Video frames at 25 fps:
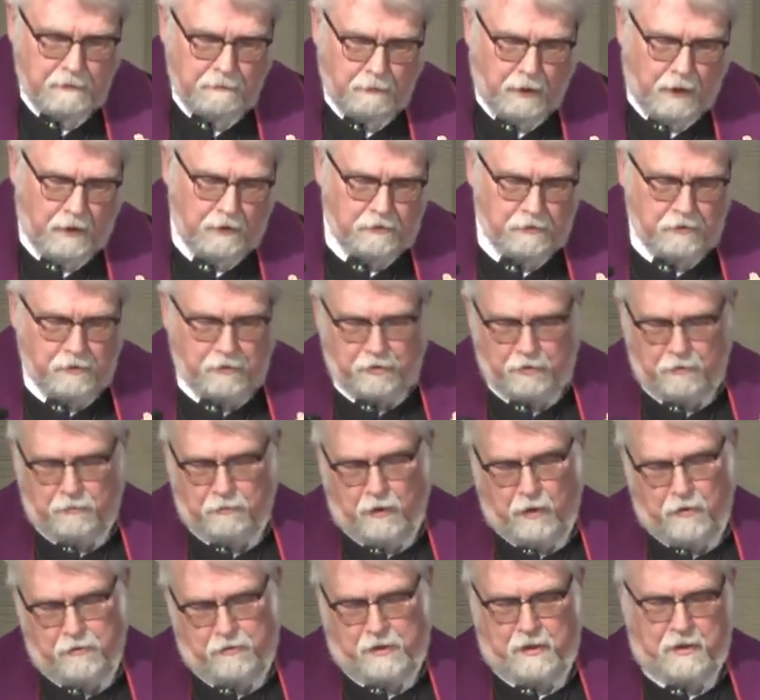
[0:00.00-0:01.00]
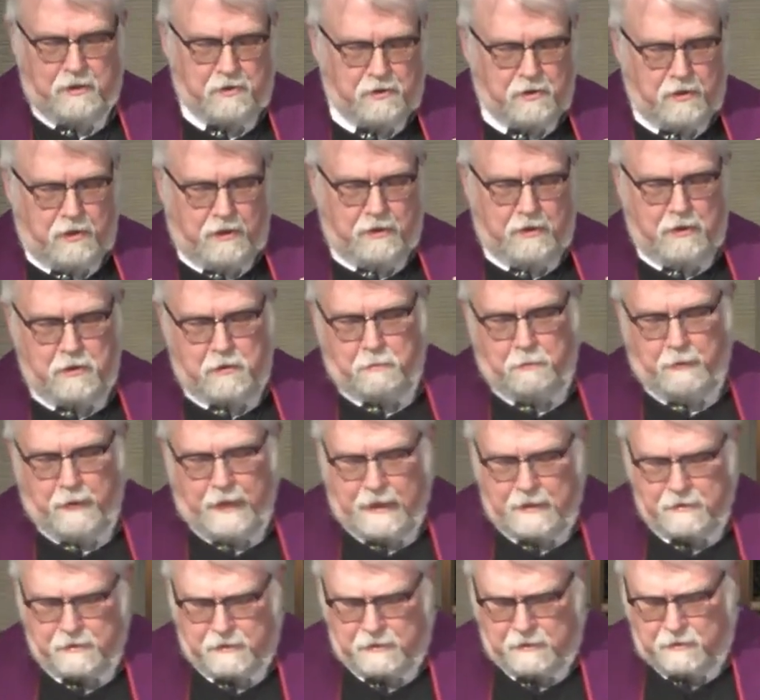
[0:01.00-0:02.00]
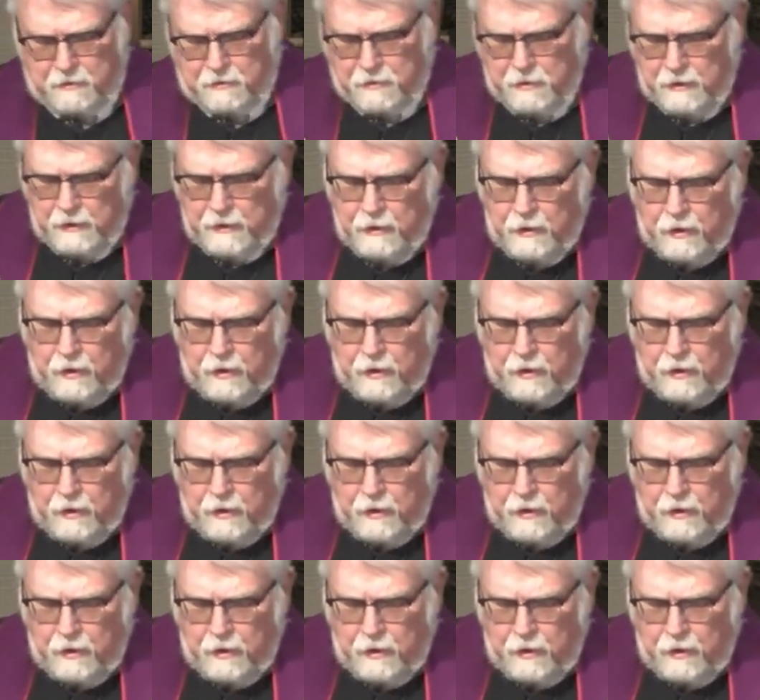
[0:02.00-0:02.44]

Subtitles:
Martin Luther wrote this on this passage.